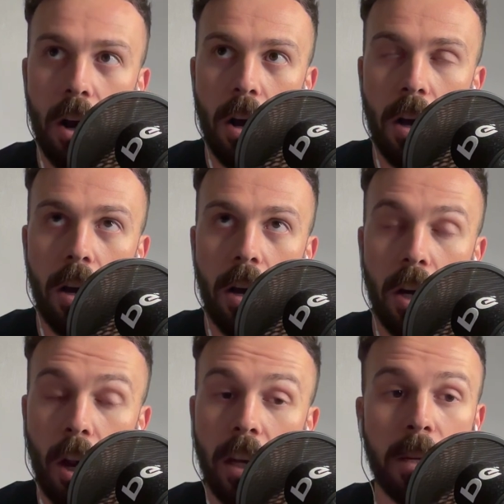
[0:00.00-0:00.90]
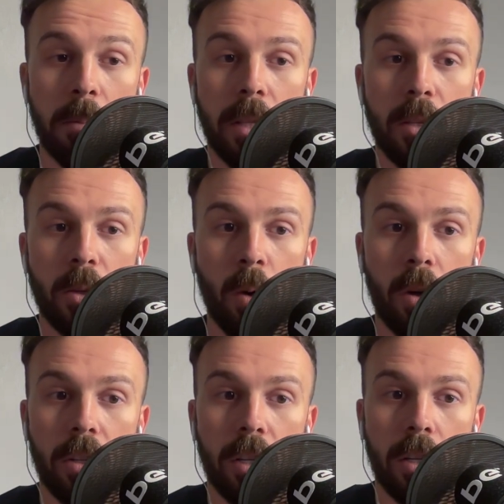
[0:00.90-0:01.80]
I like him in the
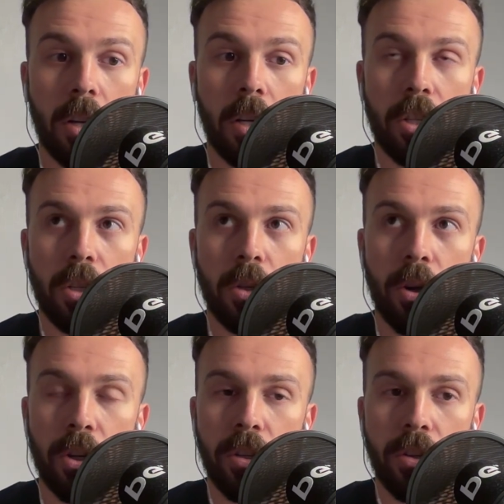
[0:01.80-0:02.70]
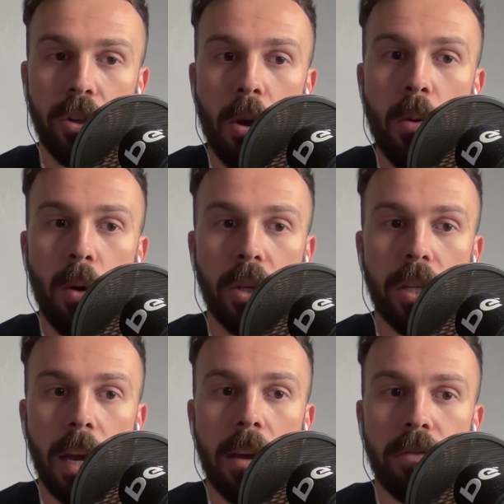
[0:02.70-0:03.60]
squad. Like, you know what you're
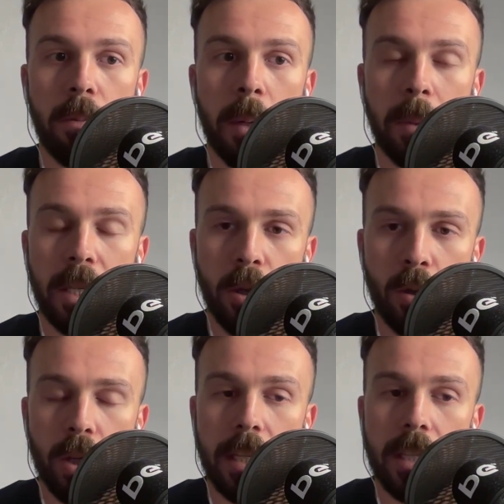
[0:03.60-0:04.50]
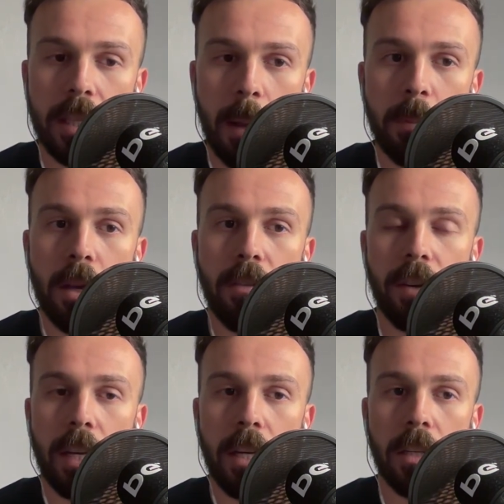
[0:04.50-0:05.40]
getting from him. He usually steps up
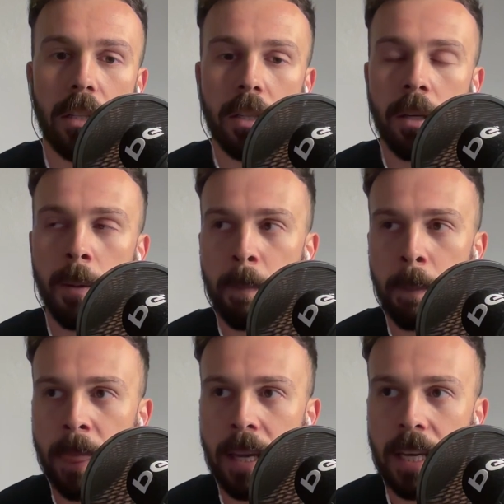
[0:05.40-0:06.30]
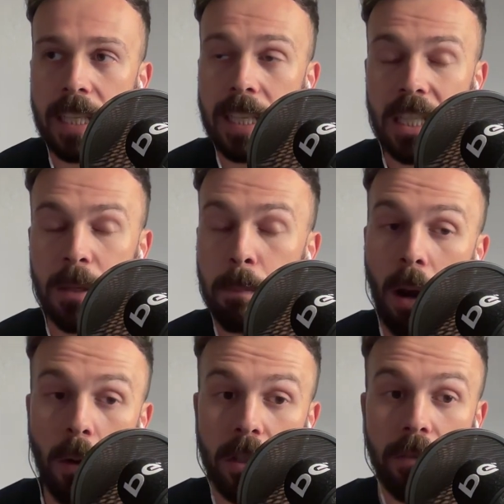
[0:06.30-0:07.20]
for England. He's
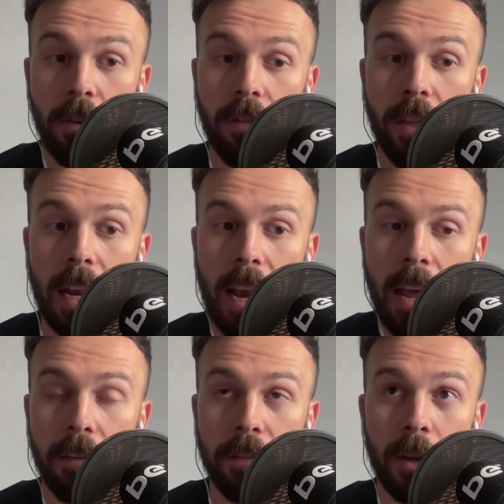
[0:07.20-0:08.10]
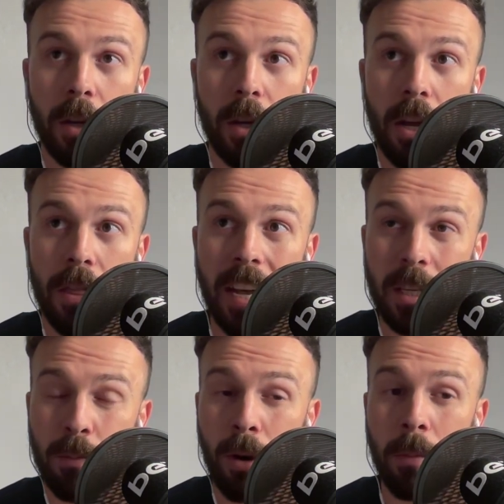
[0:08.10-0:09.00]
explosive off that left, and
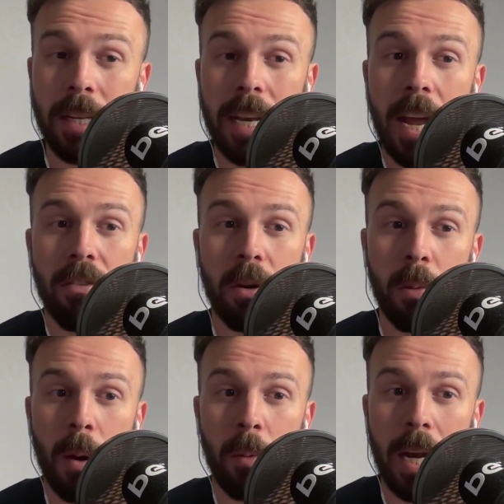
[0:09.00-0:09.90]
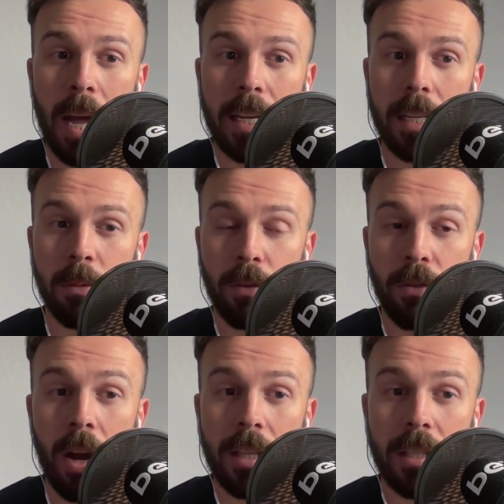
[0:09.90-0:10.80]
that's probably an area where we're lacking. We've
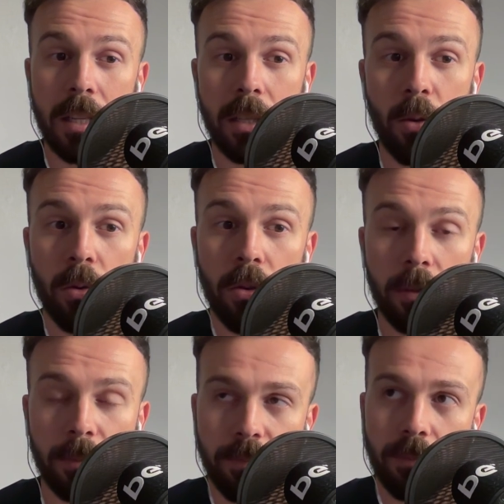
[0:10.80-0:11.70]
got Anthony Gordon,